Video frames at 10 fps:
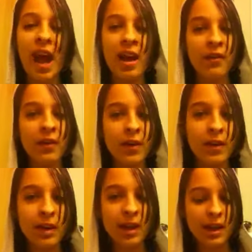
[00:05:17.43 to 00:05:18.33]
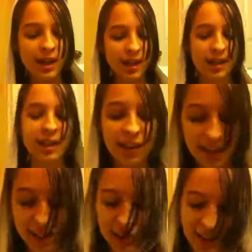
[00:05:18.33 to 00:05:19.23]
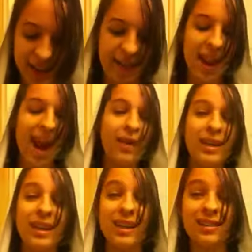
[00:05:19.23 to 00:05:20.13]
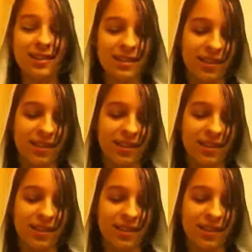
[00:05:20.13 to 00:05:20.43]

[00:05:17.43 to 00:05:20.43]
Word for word: California? Now he does.